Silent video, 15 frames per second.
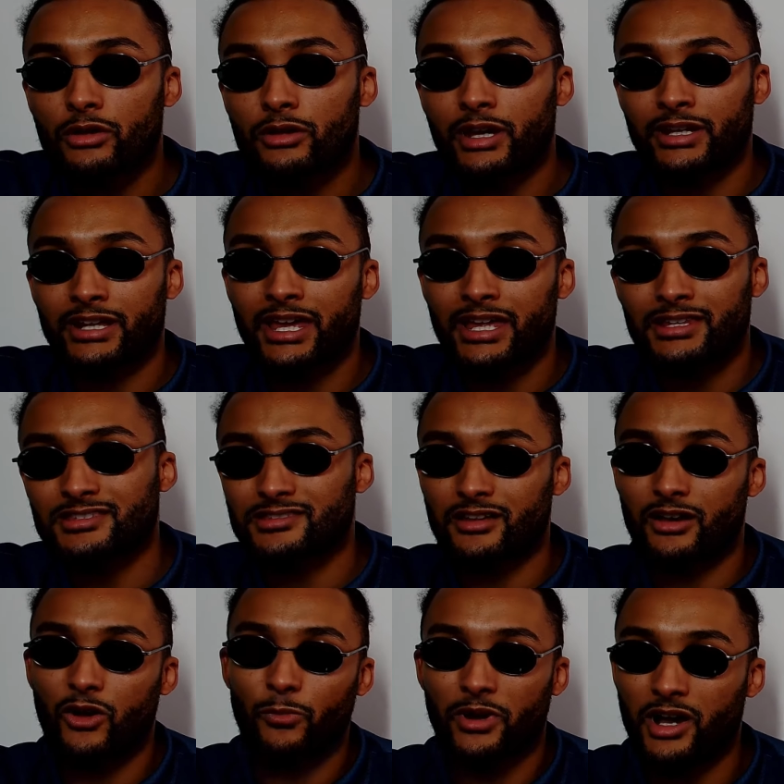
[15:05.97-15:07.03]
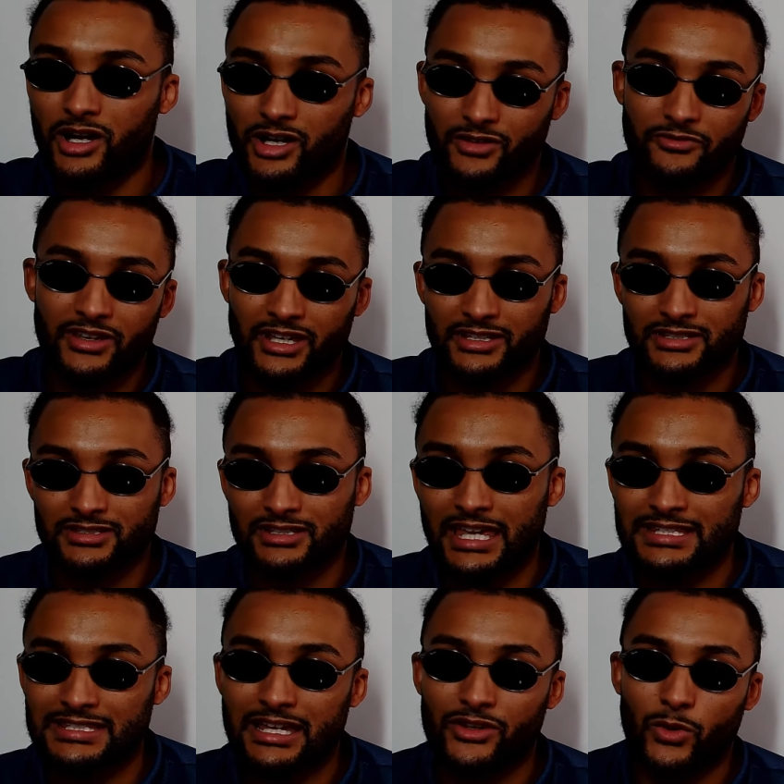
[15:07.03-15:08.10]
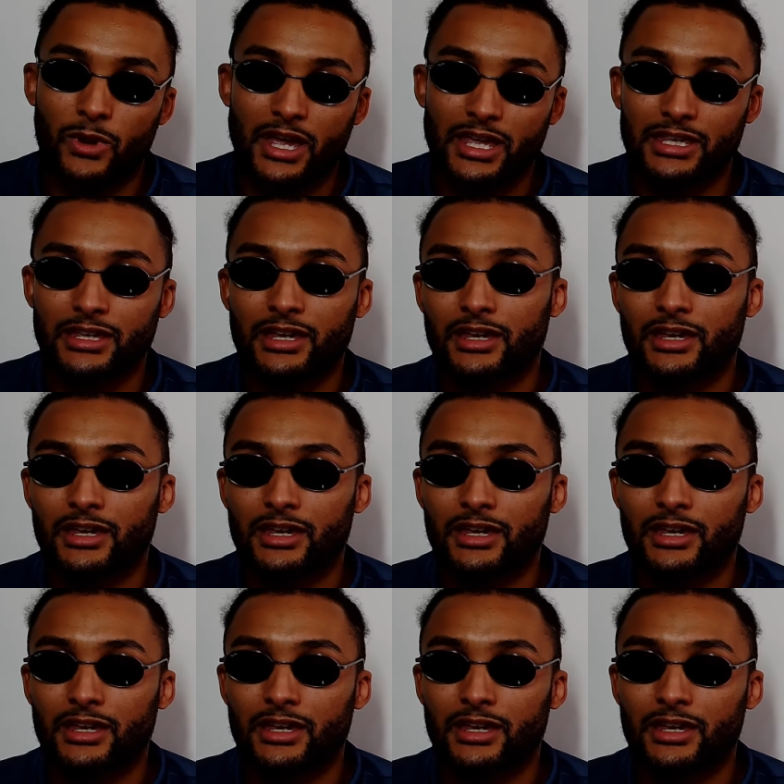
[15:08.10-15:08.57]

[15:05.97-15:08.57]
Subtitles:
and hence the whole Parker thing gets out of the way.